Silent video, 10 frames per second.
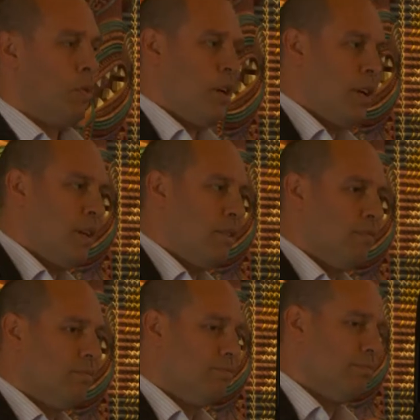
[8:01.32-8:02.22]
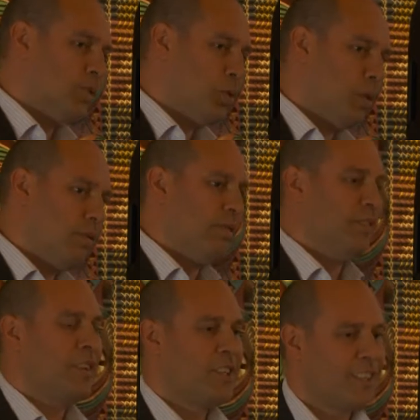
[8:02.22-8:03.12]
rely, sort of,
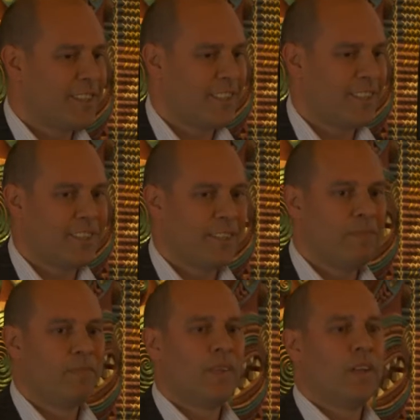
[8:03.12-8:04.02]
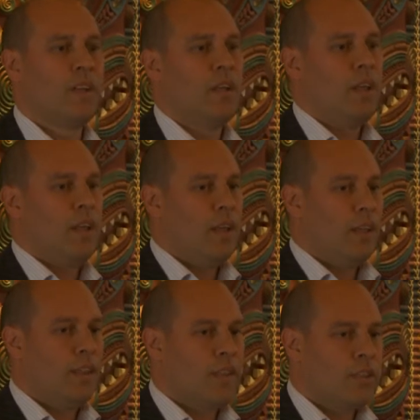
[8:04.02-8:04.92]
on the justice system.
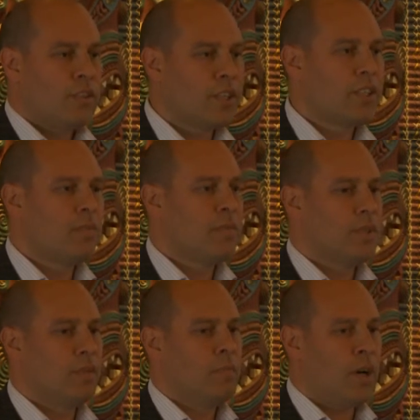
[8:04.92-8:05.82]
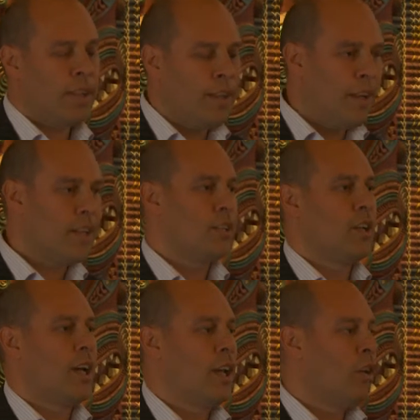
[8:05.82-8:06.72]
Systems, by their
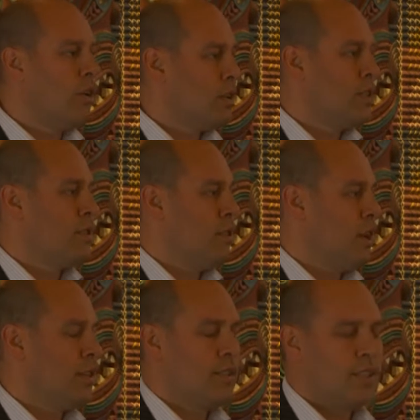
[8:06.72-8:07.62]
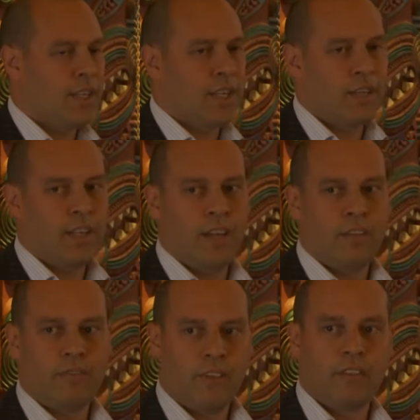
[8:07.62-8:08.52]
nature, are not designed to take
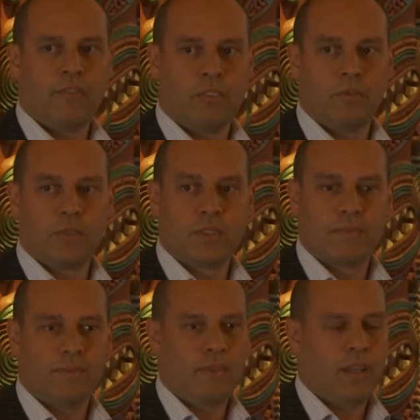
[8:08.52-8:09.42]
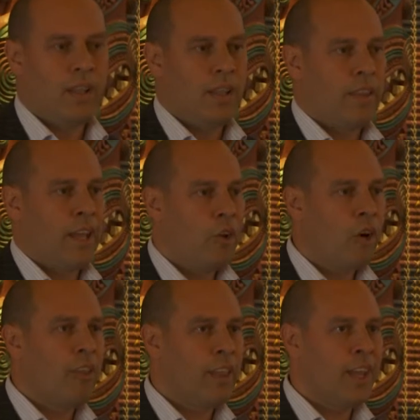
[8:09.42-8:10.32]
account of individuals. They are
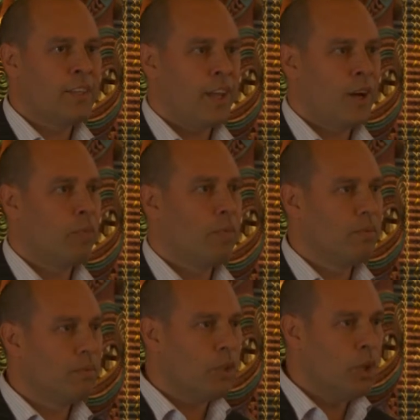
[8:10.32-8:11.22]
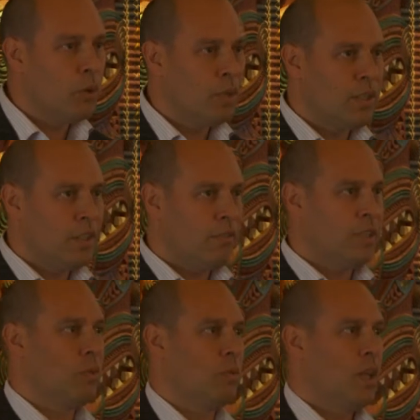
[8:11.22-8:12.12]
not there to help you as an
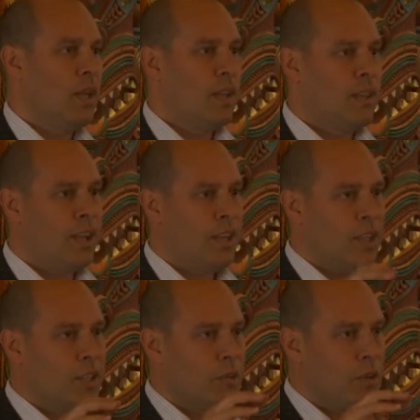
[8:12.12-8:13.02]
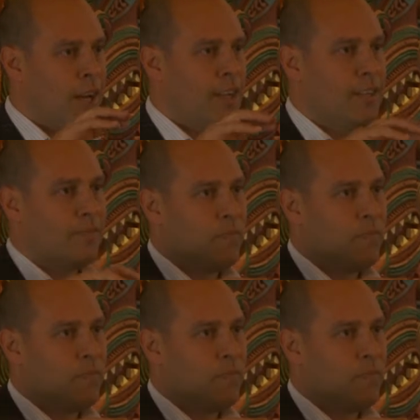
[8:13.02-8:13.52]
individual. They are there to create